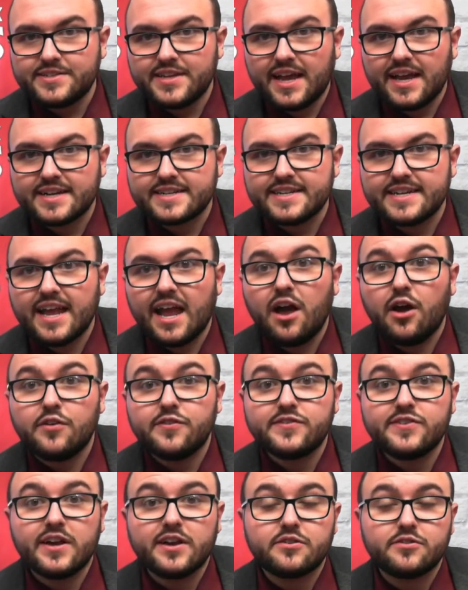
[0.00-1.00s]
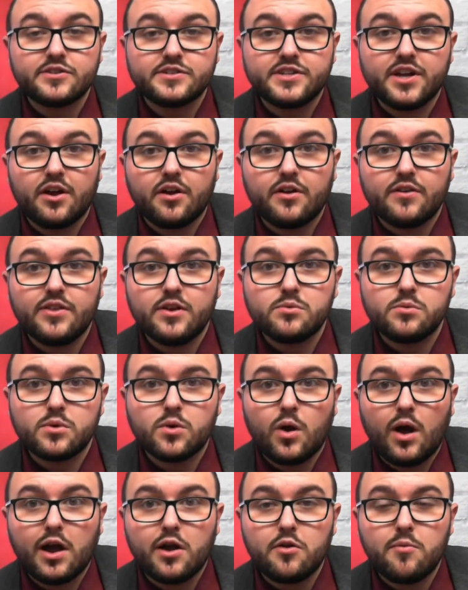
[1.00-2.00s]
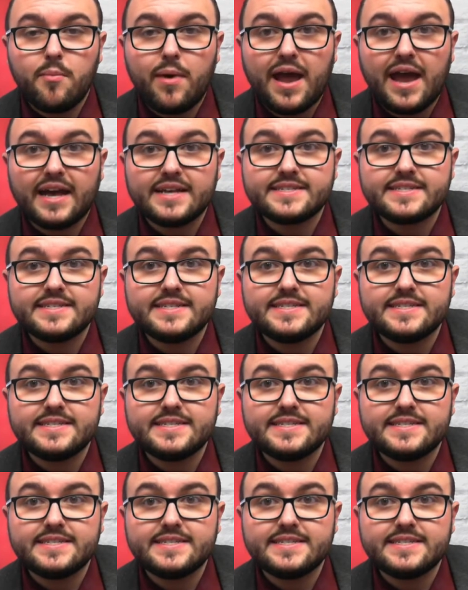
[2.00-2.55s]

acting health secretary that require masks